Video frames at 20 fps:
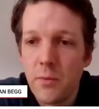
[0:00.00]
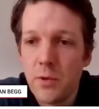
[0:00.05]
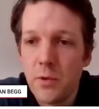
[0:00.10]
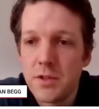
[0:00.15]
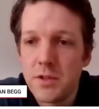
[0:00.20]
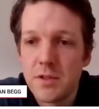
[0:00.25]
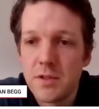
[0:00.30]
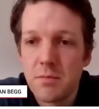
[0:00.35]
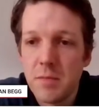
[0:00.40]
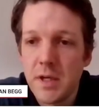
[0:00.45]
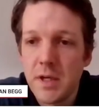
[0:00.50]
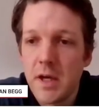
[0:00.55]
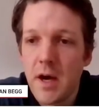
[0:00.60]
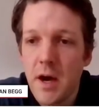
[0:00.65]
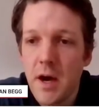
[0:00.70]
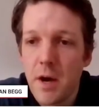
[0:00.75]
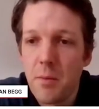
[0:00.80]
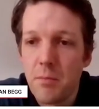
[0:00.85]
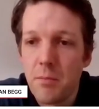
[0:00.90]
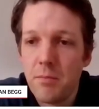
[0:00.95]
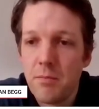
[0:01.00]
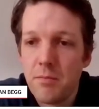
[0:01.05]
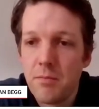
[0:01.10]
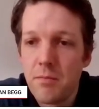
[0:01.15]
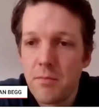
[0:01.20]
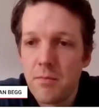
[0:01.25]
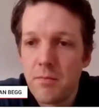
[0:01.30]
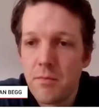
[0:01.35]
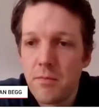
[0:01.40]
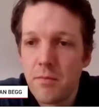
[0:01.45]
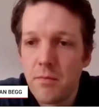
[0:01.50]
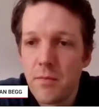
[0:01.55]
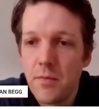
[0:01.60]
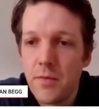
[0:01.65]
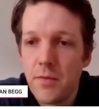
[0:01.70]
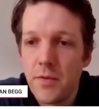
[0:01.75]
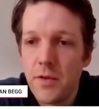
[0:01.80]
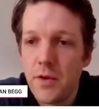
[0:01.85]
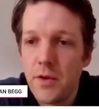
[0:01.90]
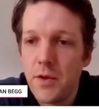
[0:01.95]
will just become
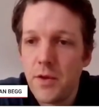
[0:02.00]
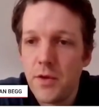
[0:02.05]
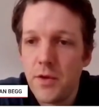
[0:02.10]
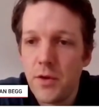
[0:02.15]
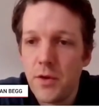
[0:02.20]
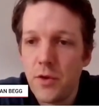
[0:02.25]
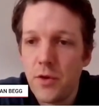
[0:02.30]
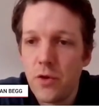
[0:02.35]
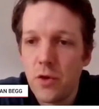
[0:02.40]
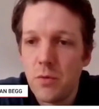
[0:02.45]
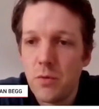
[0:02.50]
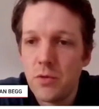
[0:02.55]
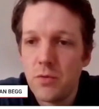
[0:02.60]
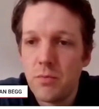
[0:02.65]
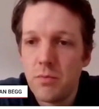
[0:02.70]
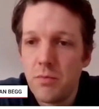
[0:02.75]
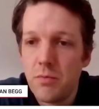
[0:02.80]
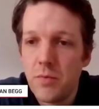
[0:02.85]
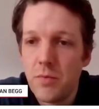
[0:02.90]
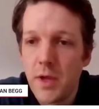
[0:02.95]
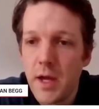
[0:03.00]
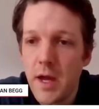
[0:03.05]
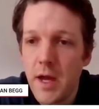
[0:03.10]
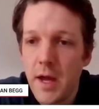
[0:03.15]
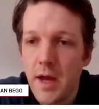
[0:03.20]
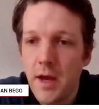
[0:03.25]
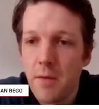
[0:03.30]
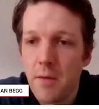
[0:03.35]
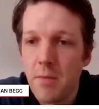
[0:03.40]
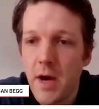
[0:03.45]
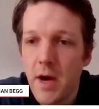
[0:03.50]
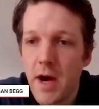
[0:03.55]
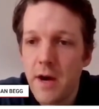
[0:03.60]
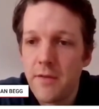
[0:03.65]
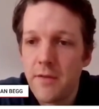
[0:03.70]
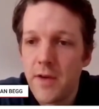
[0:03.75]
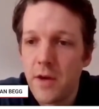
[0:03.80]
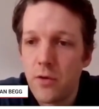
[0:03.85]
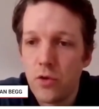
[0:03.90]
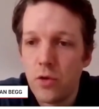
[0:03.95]
the normal, a
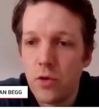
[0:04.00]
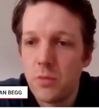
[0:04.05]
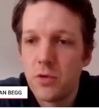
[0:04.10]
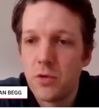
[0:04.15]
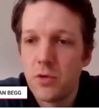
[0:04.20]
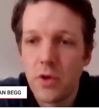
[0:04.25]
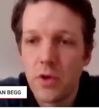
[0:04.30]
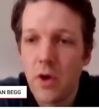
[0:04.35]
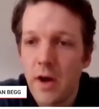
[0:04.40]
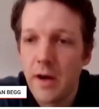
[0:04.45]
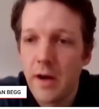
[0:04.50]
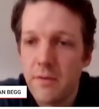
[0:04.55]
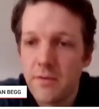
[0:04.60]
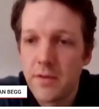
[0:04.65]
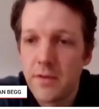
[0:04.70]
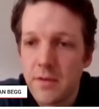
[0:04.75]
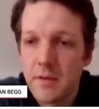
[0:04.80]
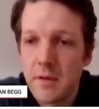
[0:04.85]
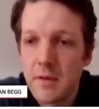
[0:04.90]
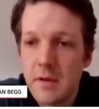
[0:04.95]
part of our normal lives.